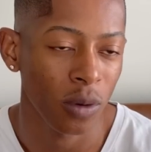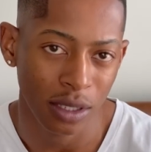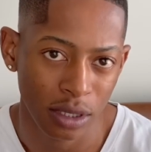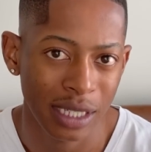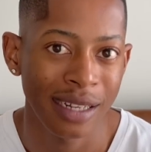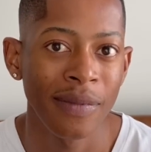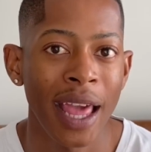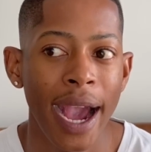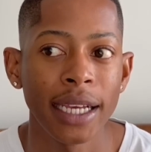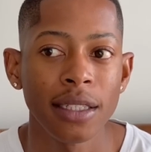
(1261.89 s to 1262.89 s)
1, 2, 3.
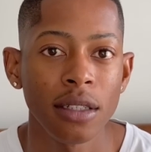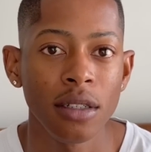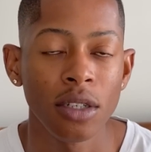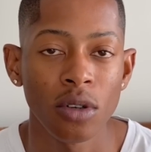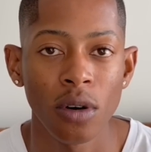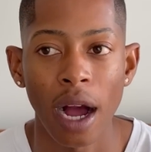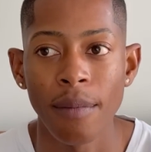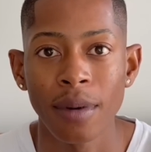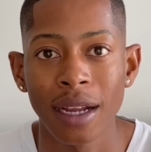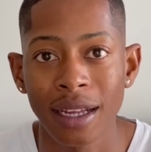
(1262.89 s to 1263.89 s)
I still
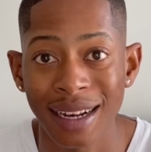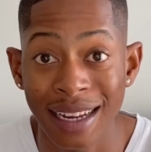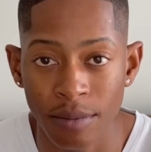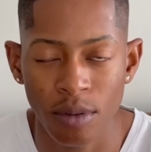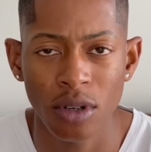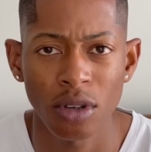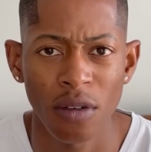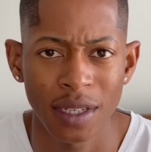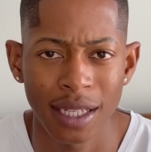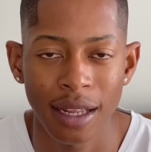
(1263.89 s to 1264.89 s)
read books.
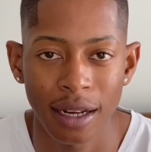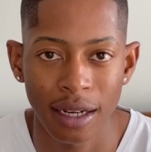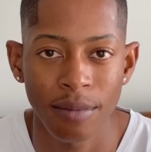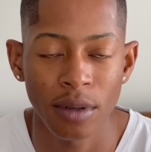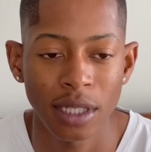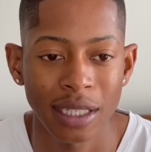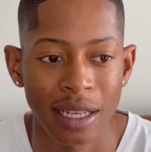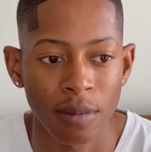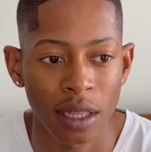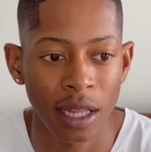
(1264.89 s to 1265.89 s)
Obviously reading books is
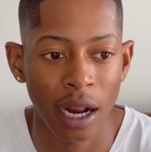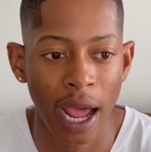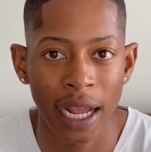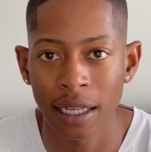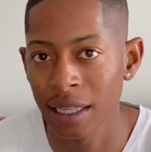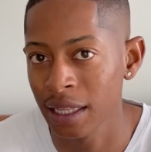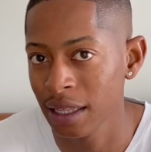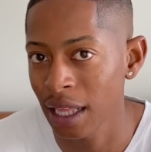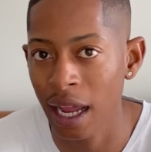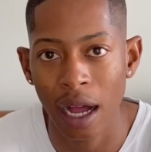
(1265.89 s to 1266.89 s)
something that I
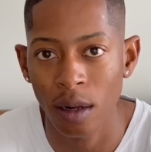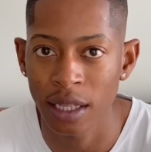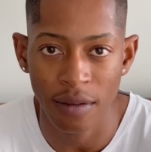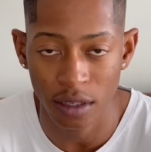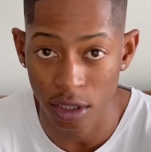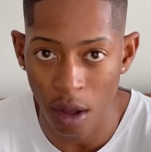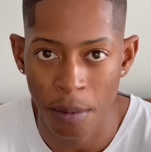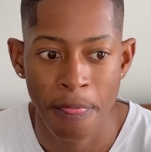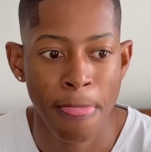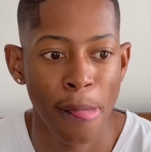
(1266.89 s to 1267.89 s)
think I'll never
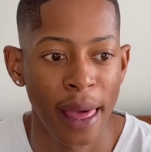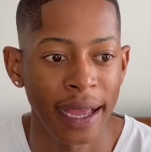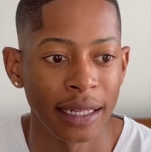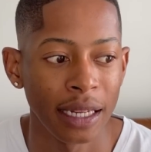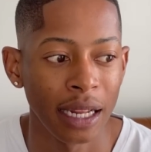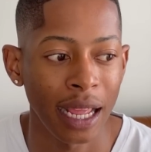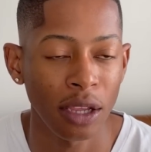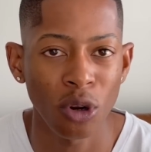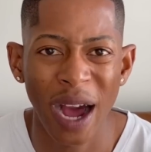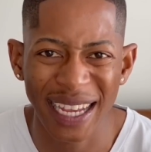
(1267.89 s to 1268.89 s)
stop. And like,
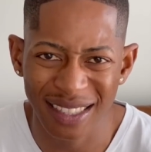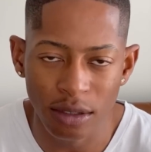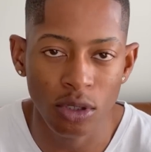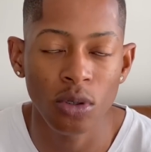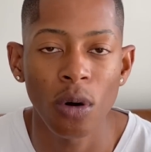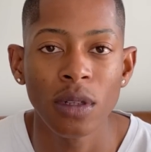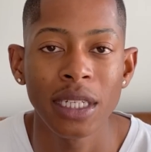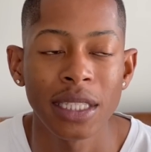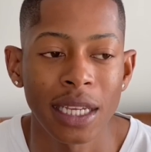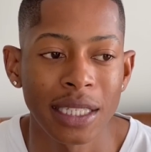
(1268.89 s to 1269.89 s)
I still do all
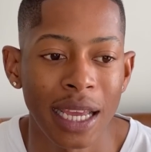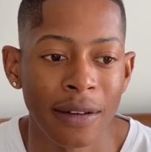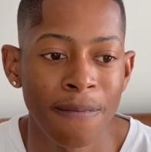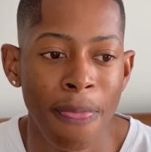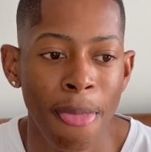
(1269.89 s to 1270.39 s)
these things, and